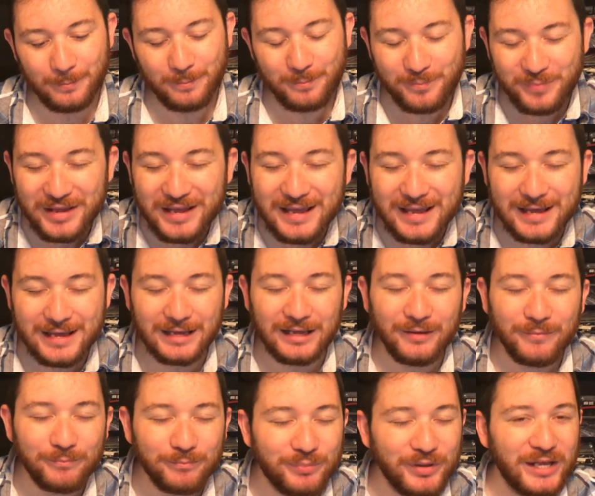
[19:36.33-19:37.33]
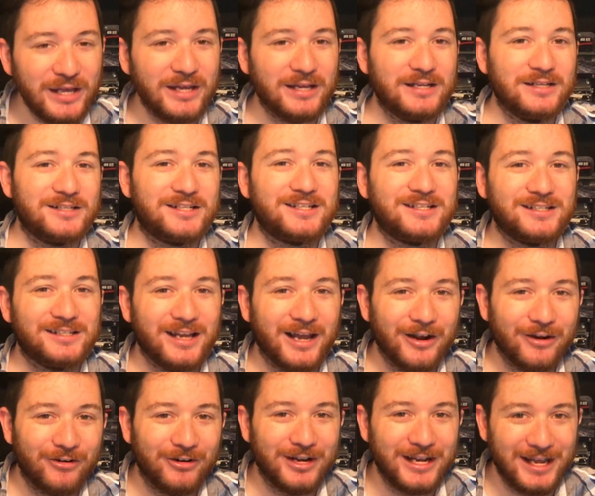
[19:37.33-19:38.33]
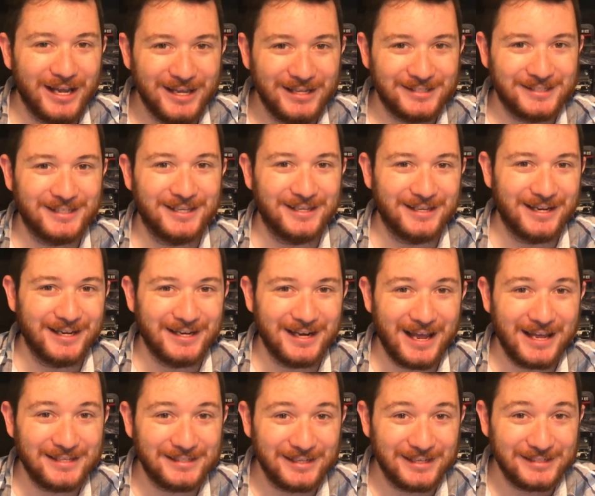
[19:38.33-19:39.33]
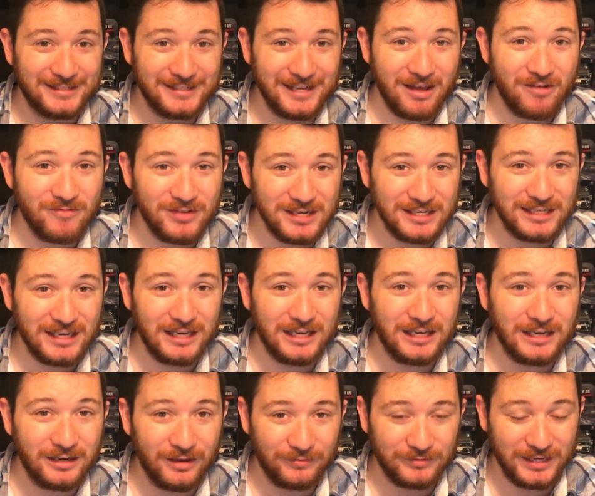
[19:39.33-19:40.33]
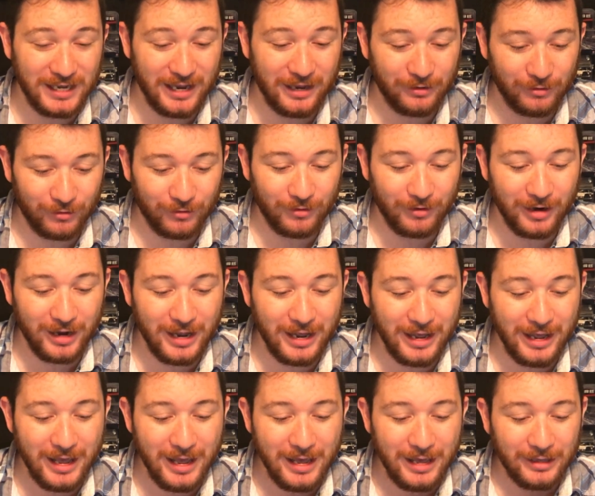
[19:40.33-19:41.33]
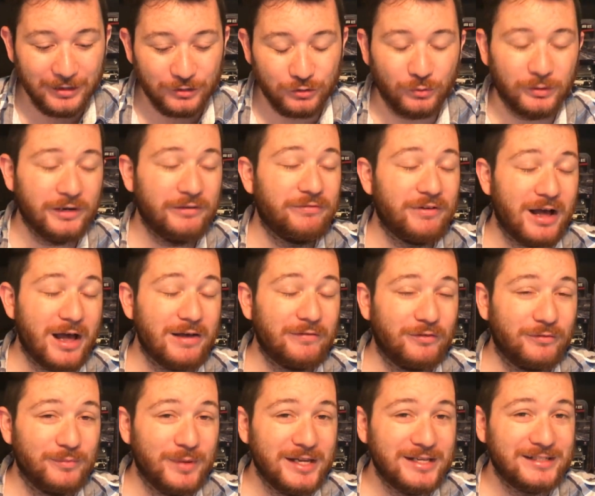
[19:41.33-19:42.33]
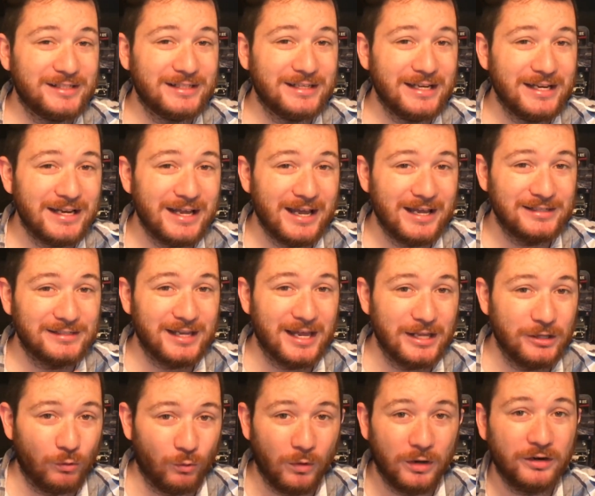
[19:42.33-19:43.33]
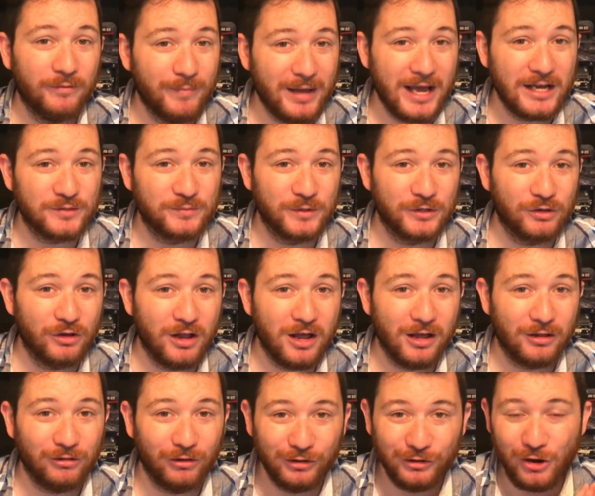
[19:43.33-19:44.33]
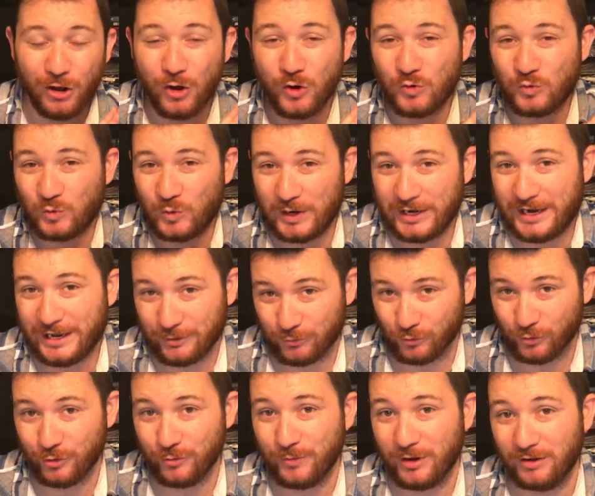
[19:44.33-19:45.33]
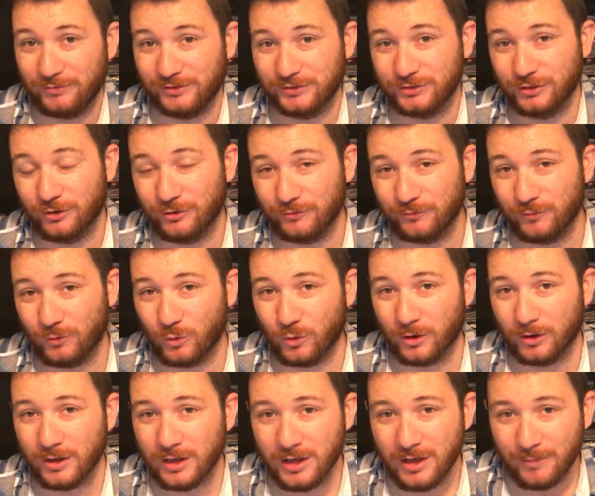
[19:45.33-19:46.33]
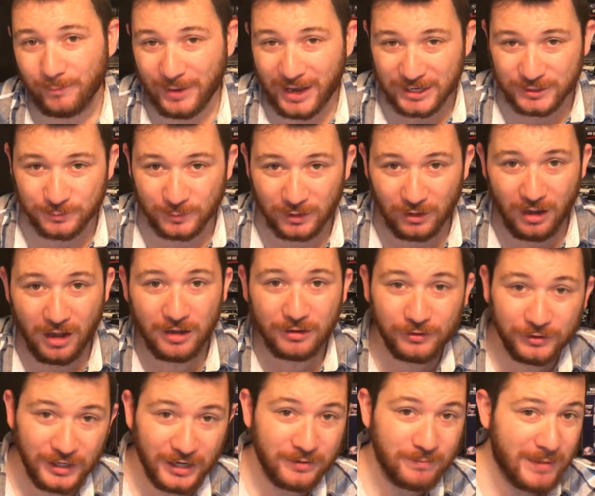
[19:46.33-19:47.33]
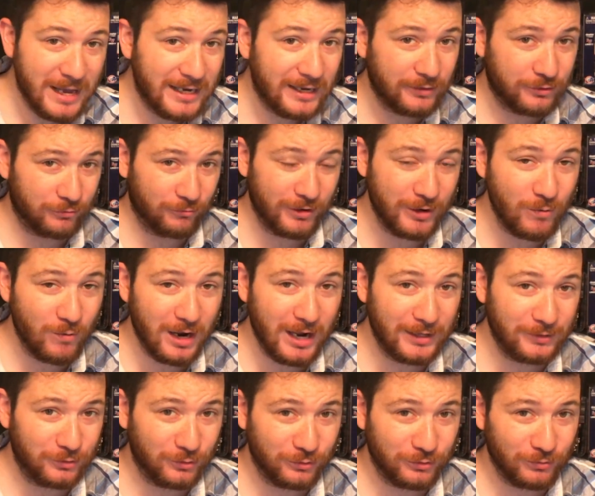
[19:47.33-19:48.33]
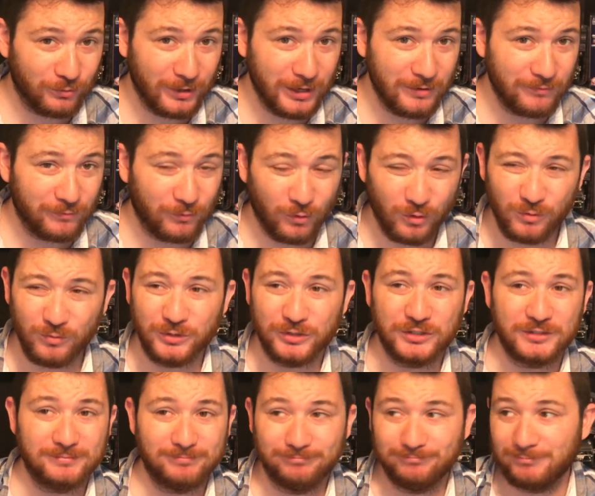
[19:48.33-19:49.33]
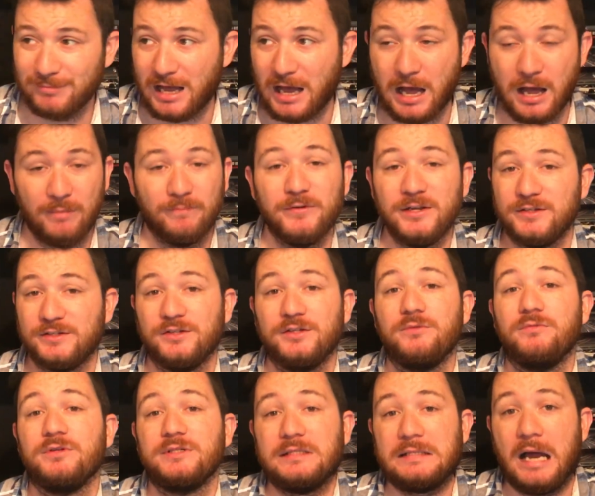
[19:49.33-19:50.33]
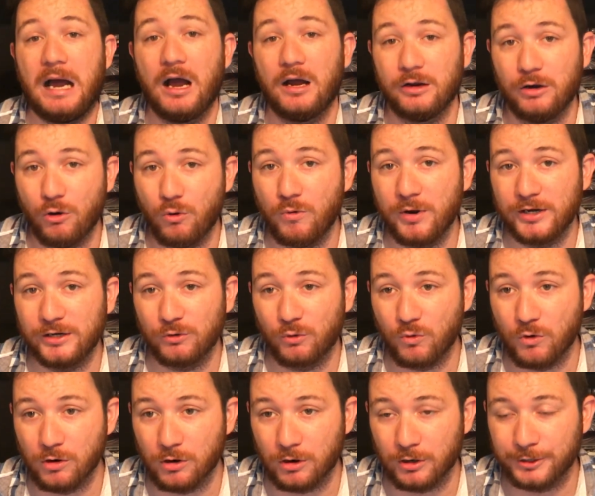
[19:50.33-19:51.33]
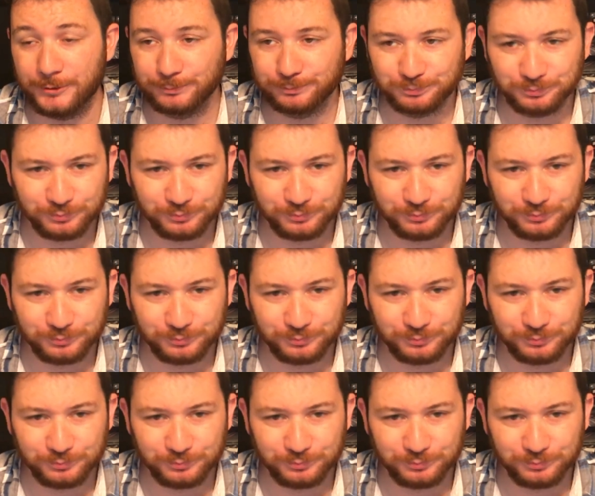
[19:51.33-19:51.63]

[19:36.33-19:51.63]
Big, scary incident as the 17 of Tanner Gray 25 of Mason Diaz, and the 1 of Max McLaughlin all run out of room off of turn 4. Max McLaughlin had made it 3 wide through 3 and 4, which obviously was not going to work.